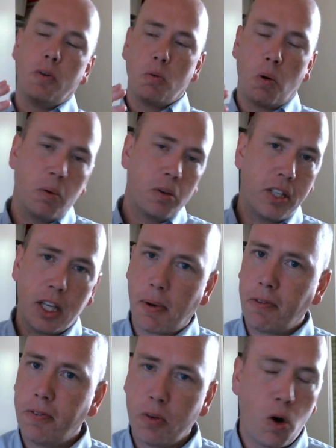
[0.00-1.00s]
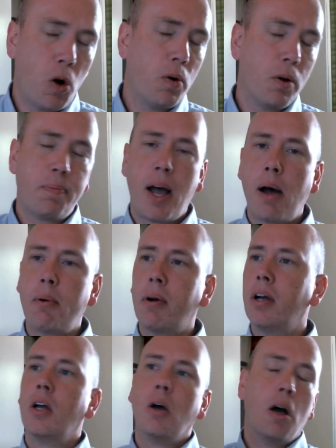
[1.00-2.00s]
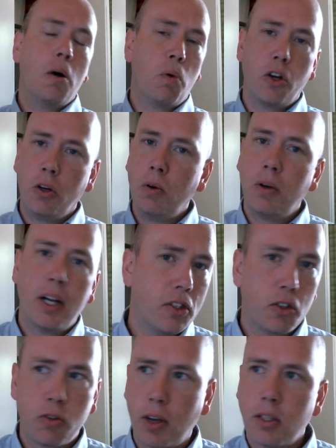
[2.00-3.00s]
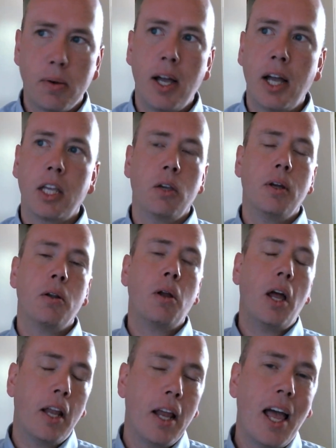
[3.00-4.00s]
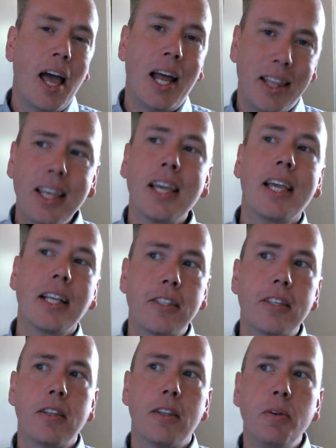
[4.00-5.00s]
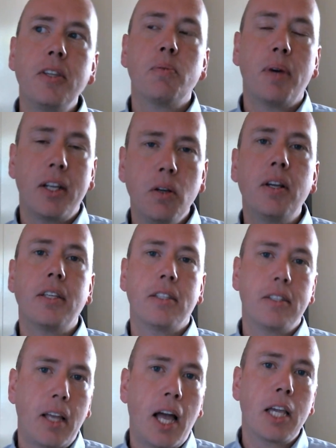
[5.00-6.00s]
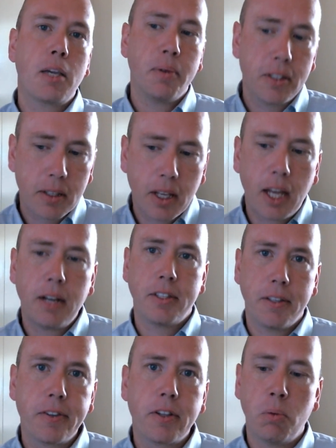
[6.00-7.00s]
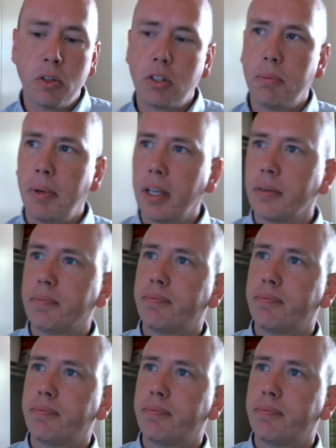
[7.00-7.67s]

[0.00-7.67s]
we're saying about Foucault and power and what Nunes is trying to argue. And I think it gets to the reason why Nunes' argument is kind of a difficult one to make.